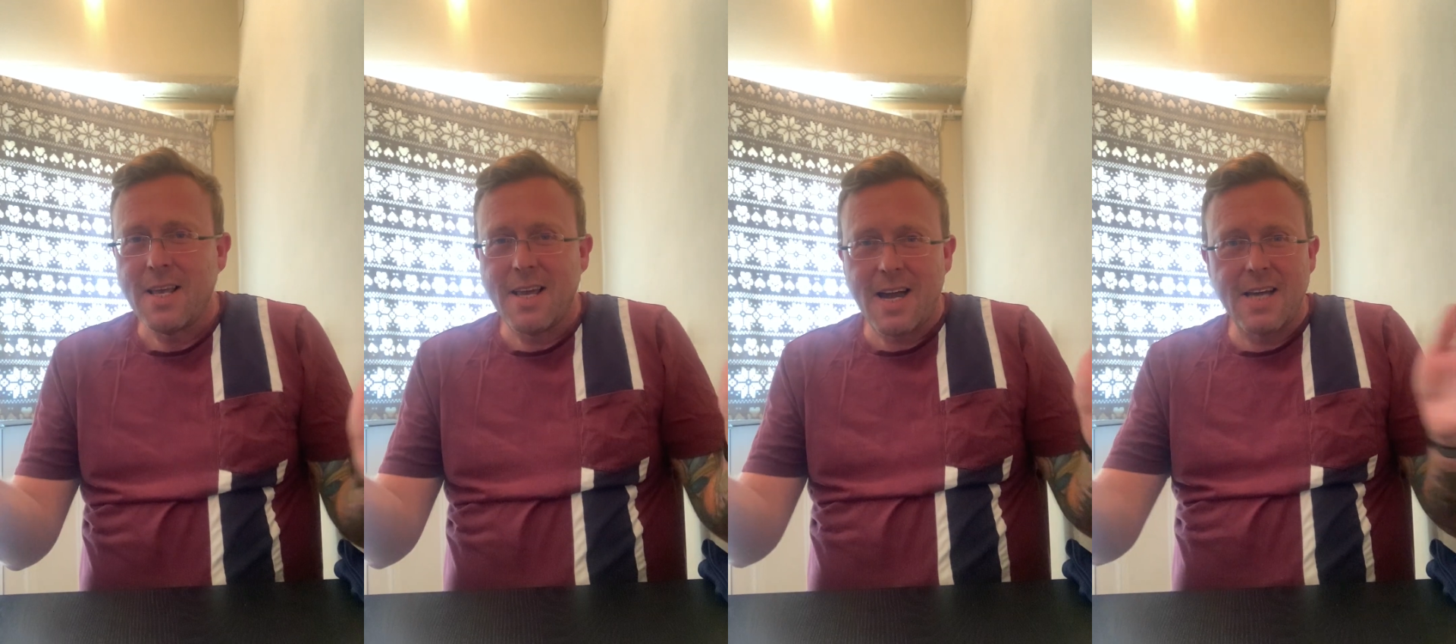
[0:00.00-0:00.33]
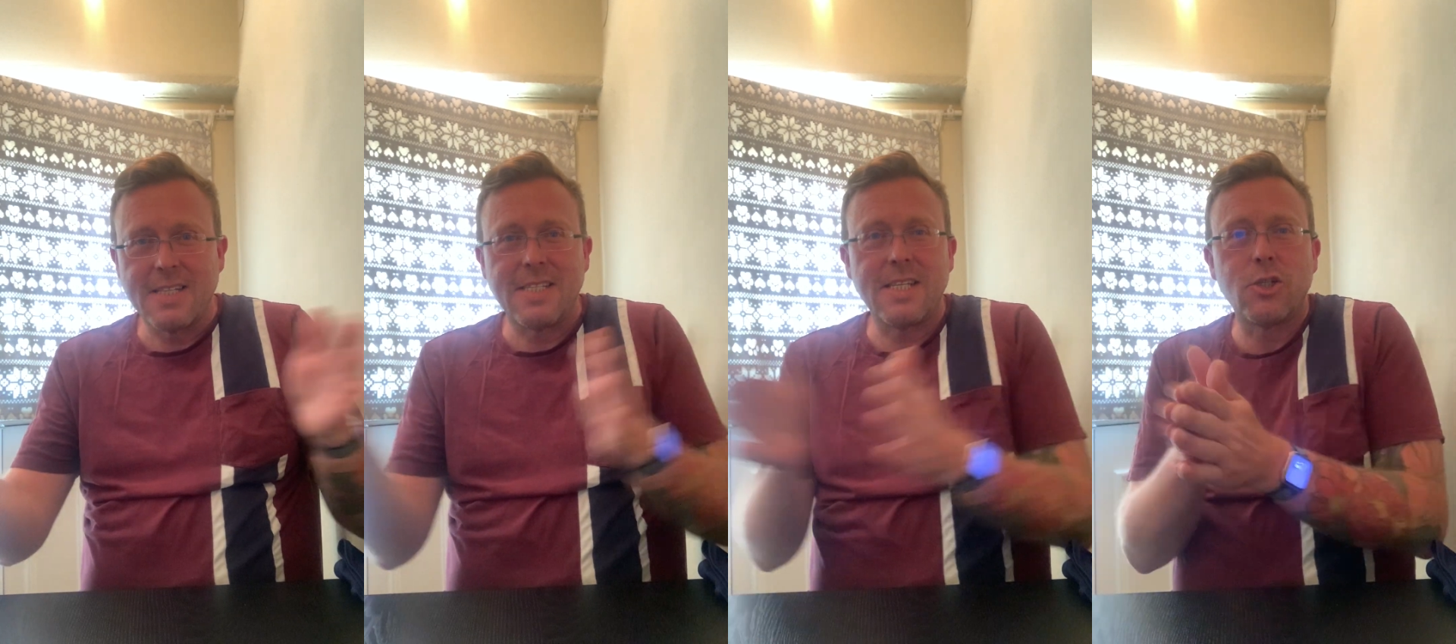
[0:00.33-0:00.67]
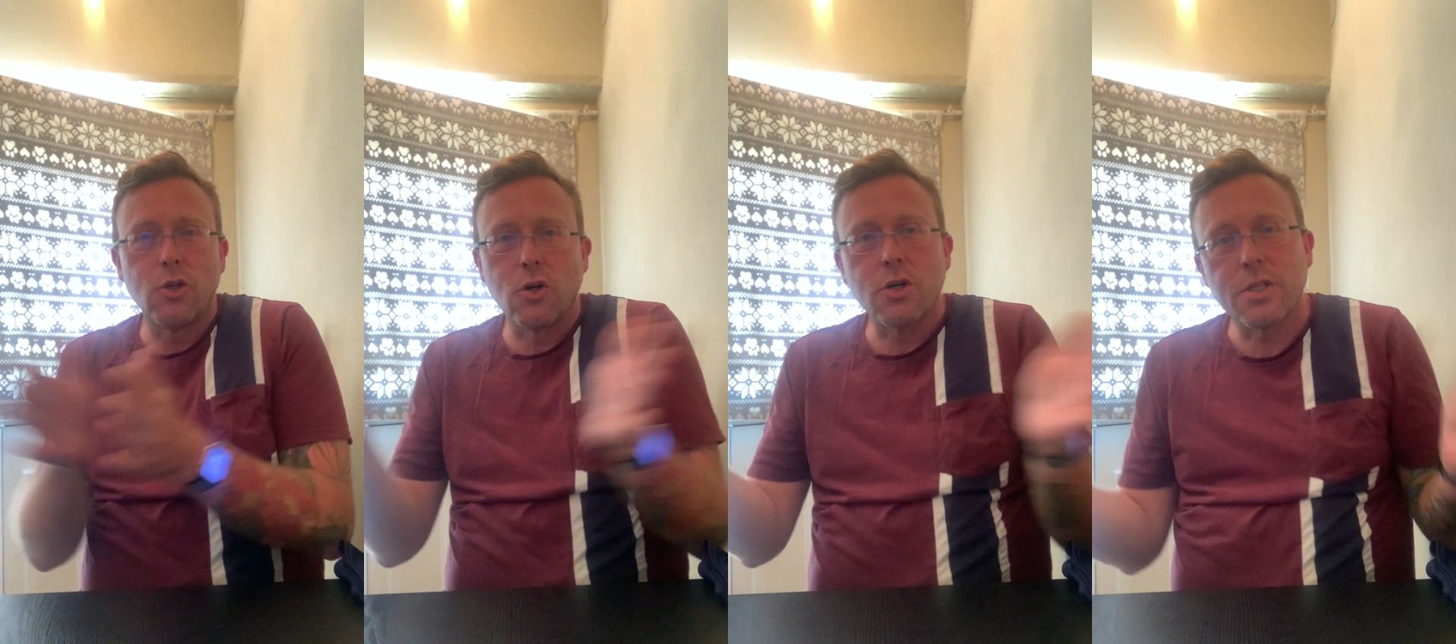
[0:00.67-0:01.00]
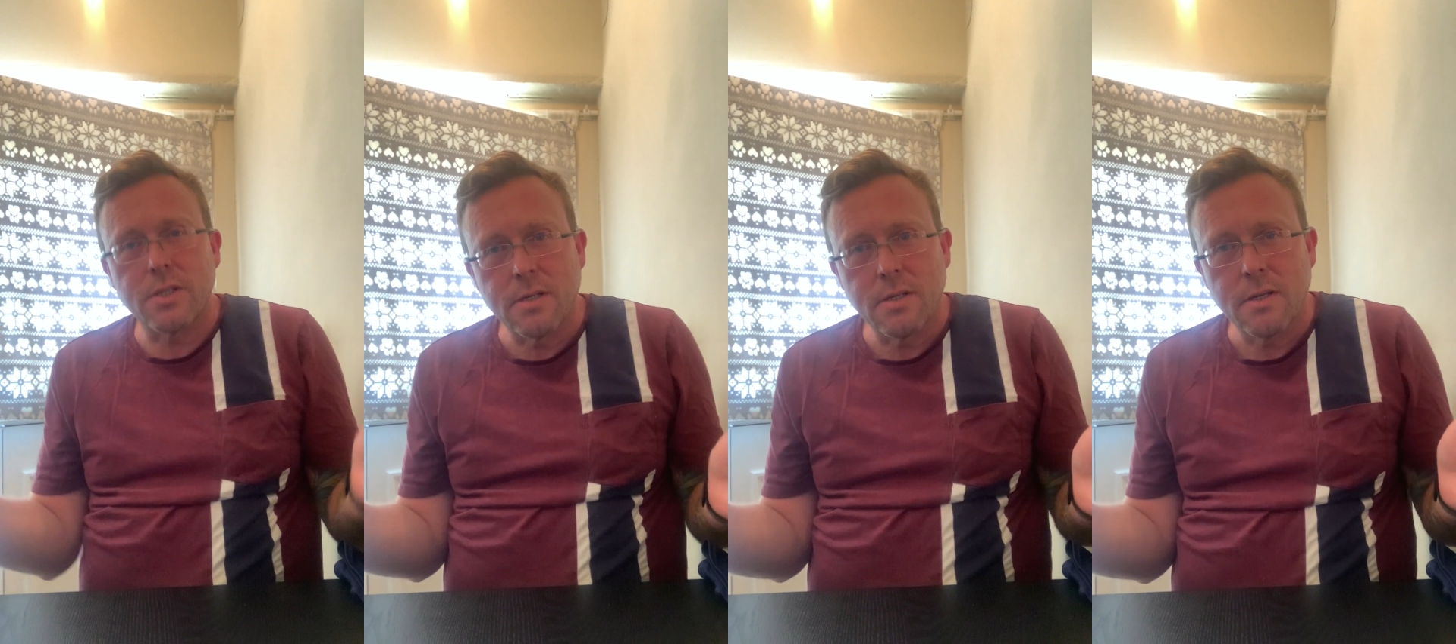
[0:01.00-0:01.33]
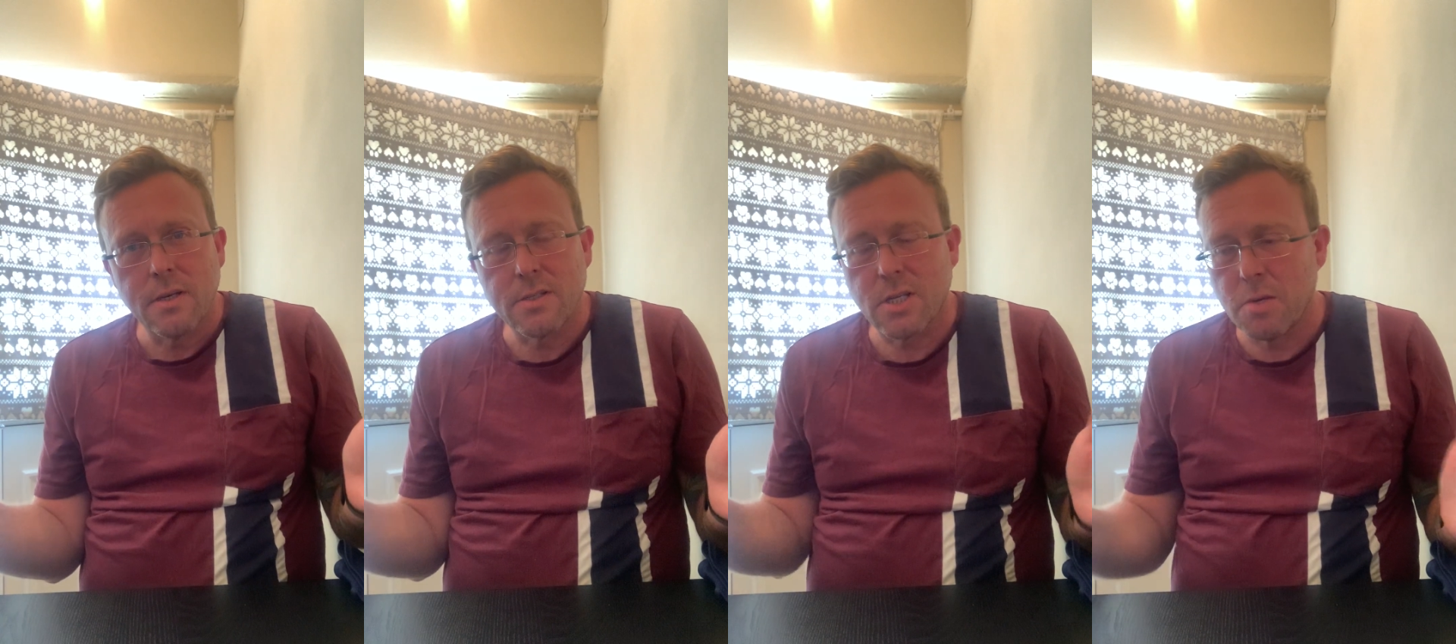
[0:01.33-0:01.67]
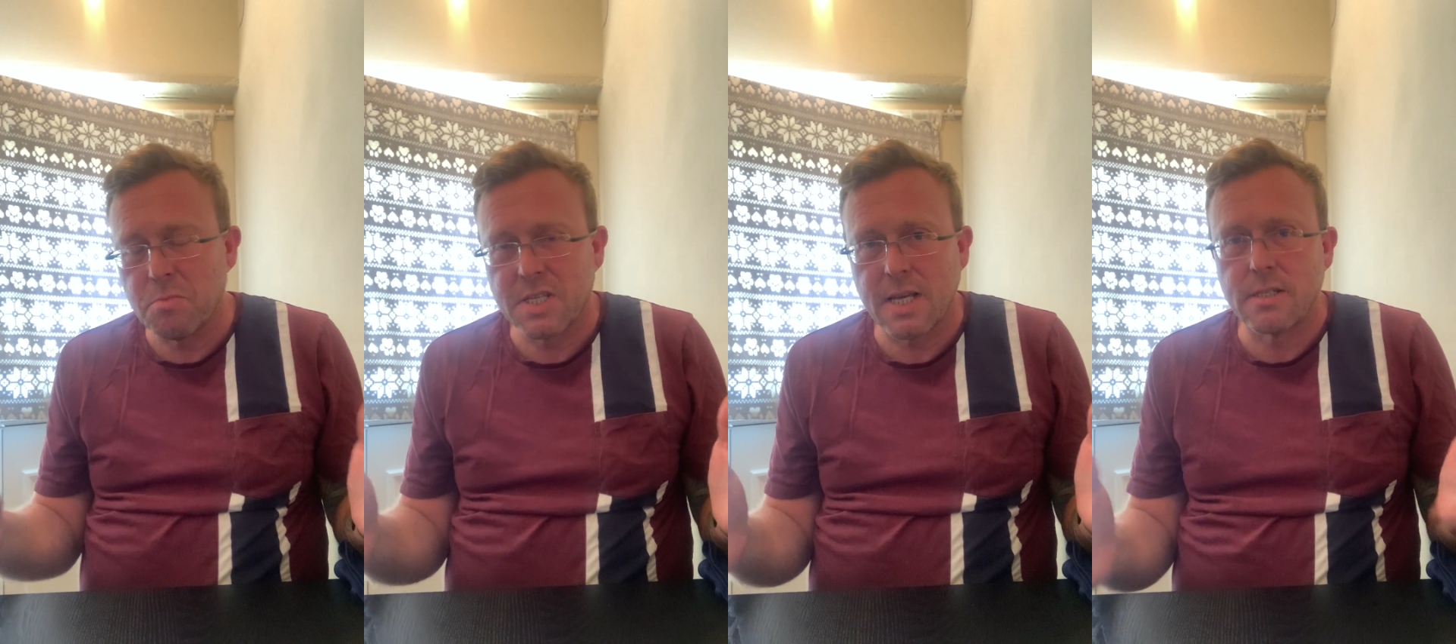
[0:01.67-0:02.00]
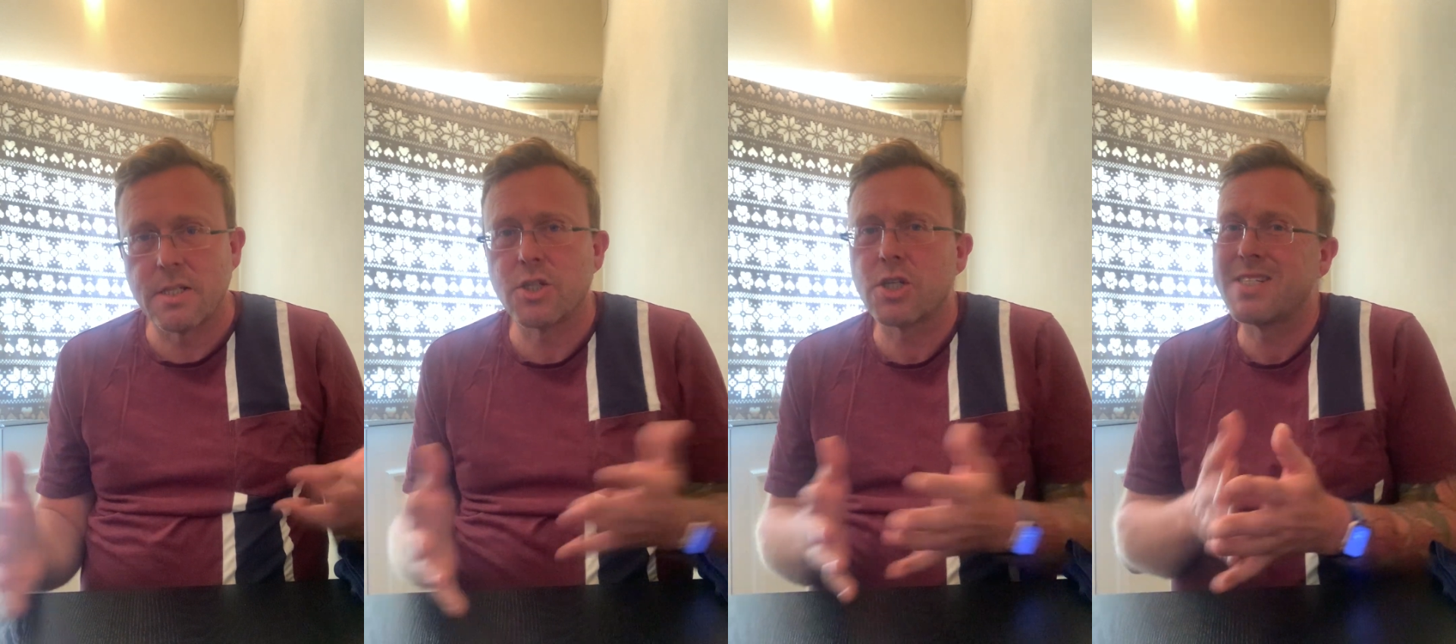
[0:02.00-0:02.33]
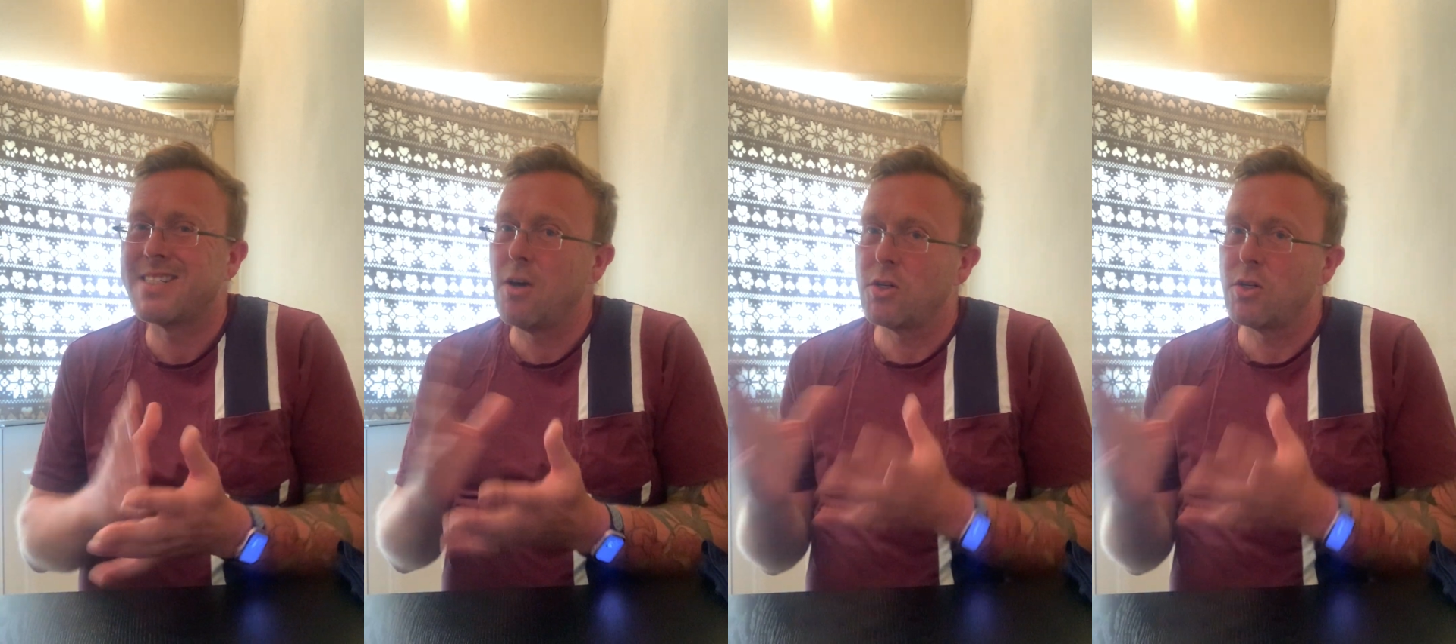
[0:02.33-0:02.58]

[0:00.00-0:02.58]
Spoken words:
I deduct a certain percentage because